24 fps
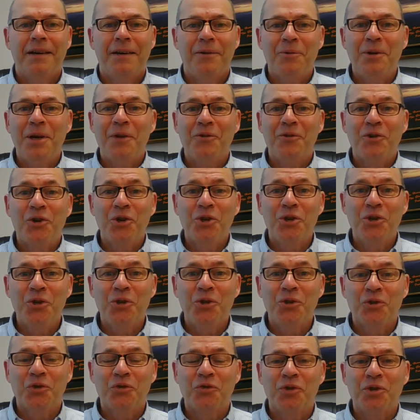We have good
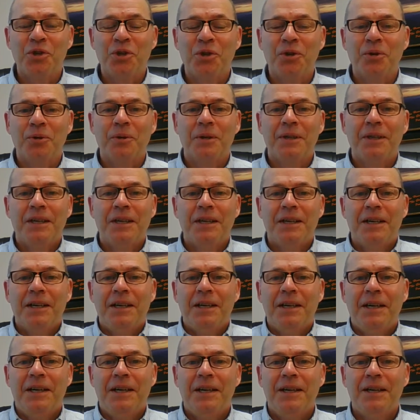news for you.
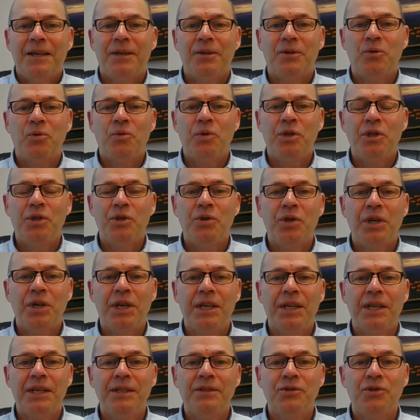When you
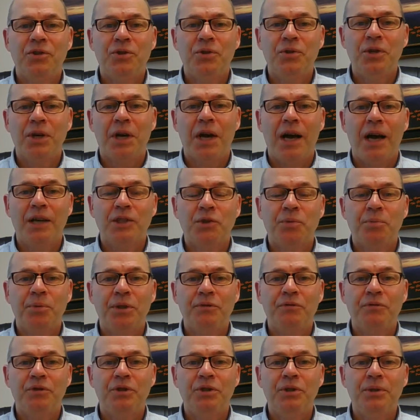get into the Gospel
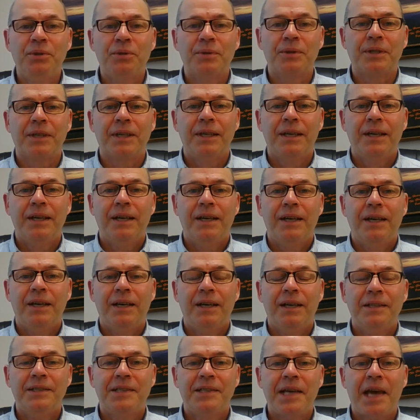of
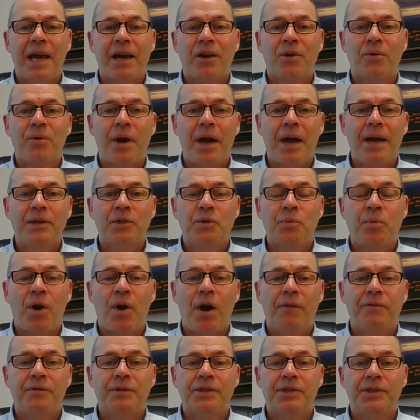Luke, Zechariah's
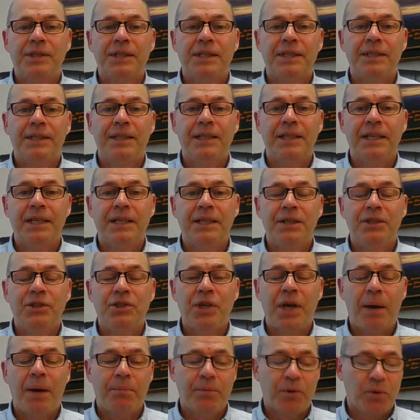prophecy at the end of
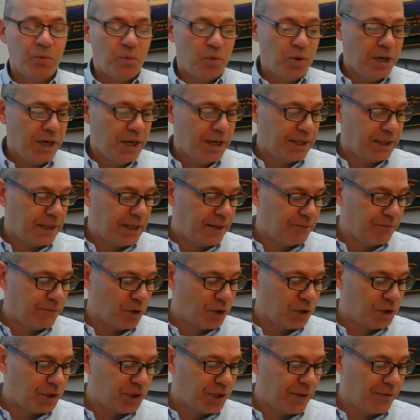chapter 1 and
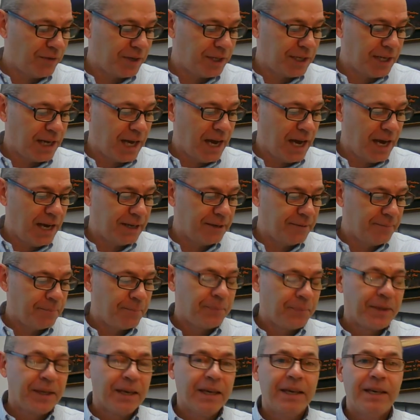verse 79,
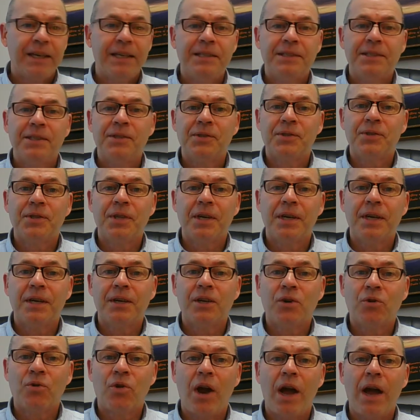he says, "The
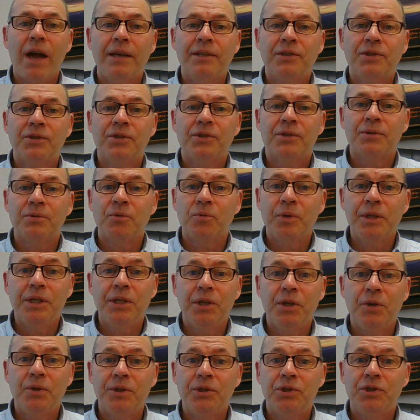Christ we
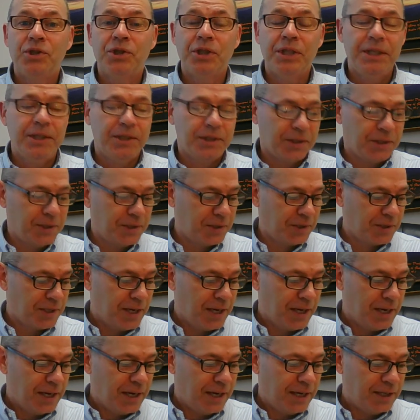know as Jesus
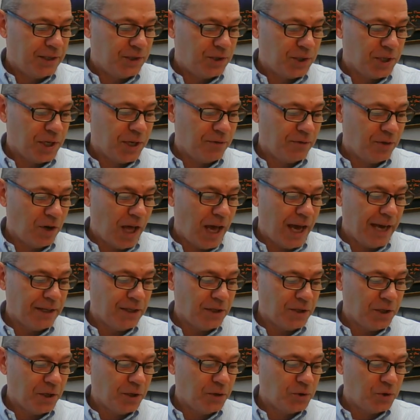is to give light
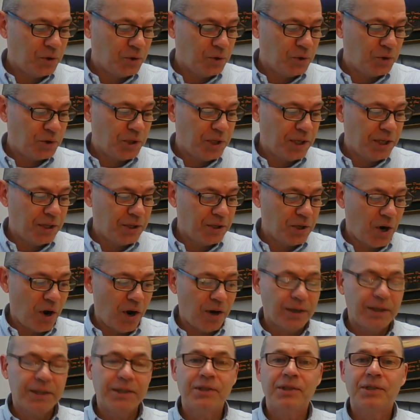to those who sit in
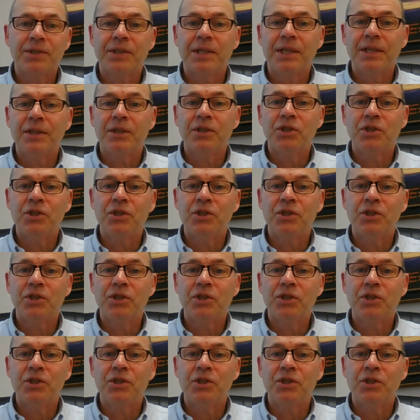darkness in